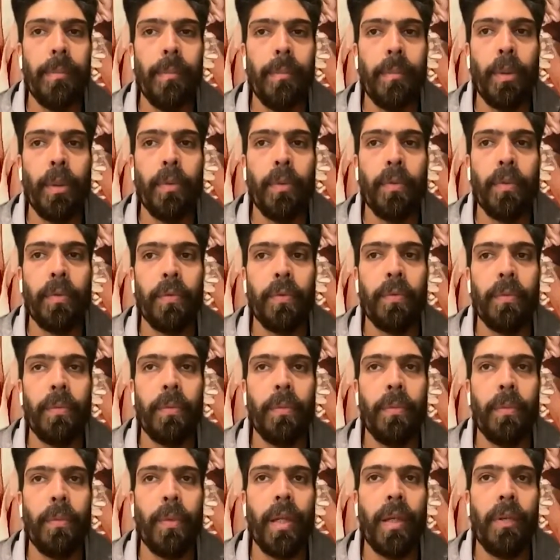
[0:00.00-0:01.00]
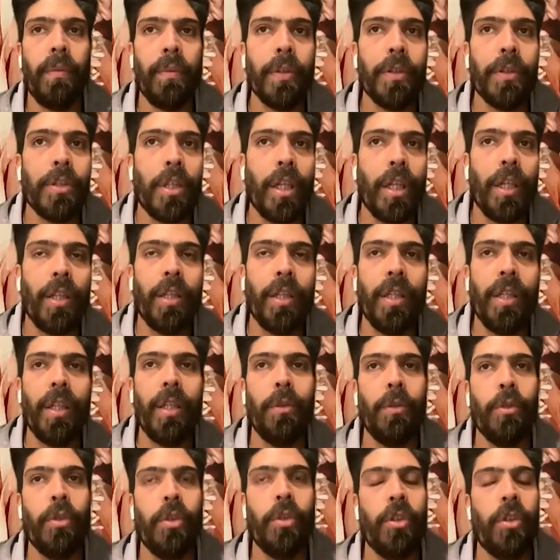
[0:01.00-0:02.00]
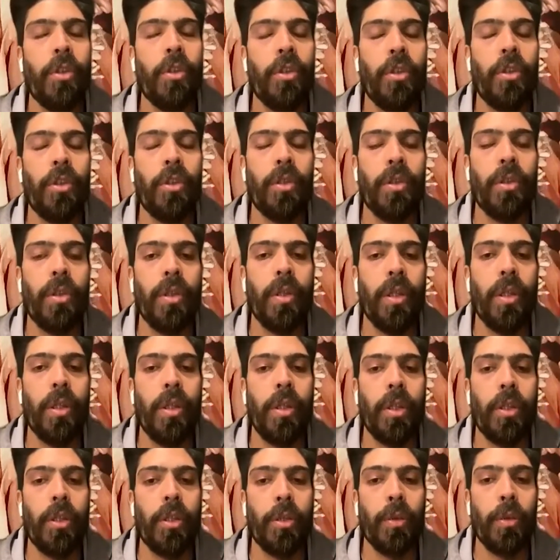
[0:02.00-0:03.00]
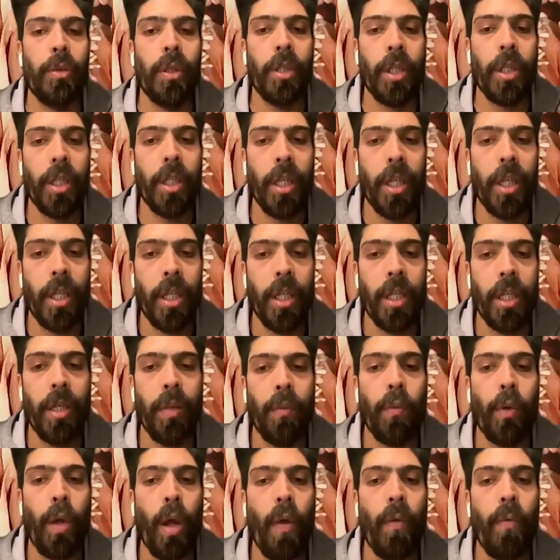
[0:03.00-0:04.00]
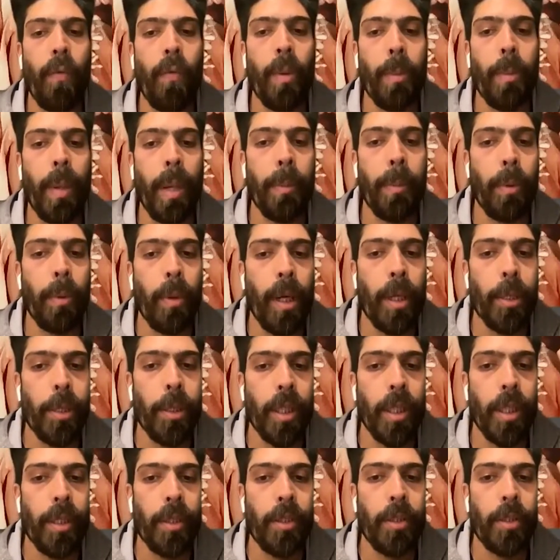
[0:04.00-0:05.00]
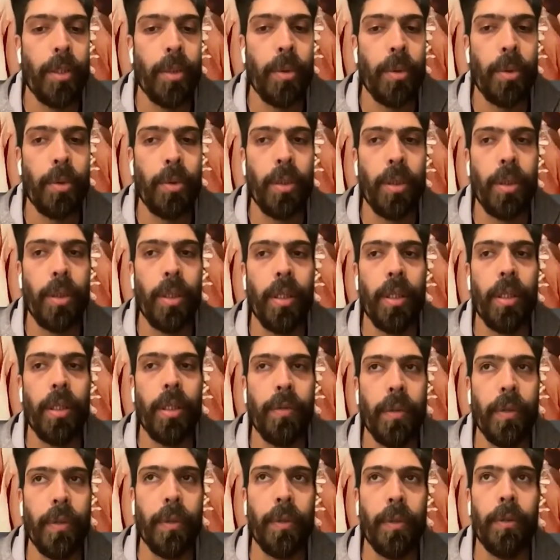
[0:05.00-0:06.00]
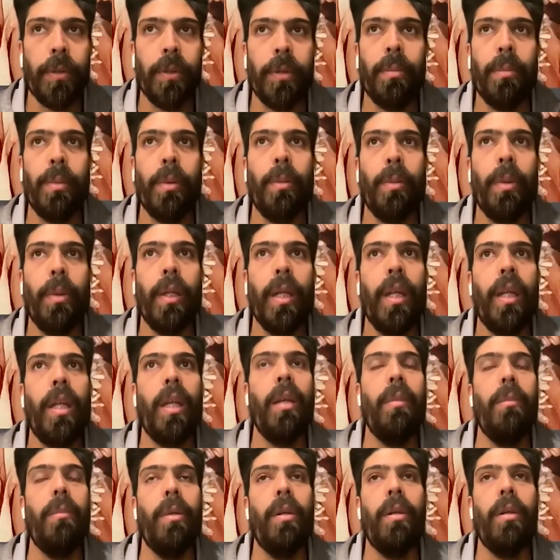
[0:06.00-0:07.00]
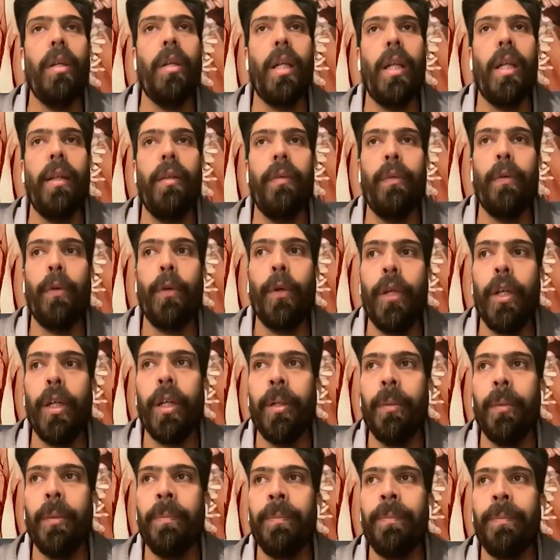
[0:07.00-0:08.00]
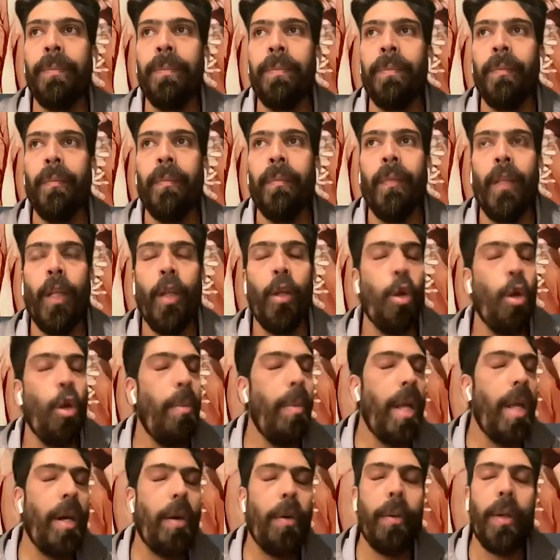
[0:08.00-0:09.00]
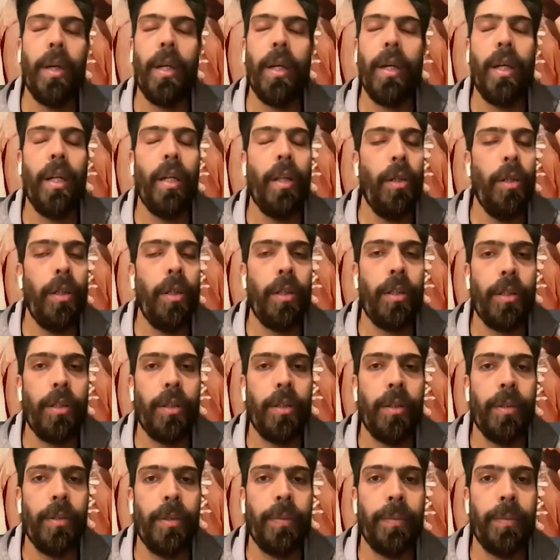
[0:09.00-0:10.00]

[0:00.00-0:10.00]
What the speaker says: when I first got there, I was just really involved with my projects. So it was really difficult. But when I came here to California, no matter where I looked,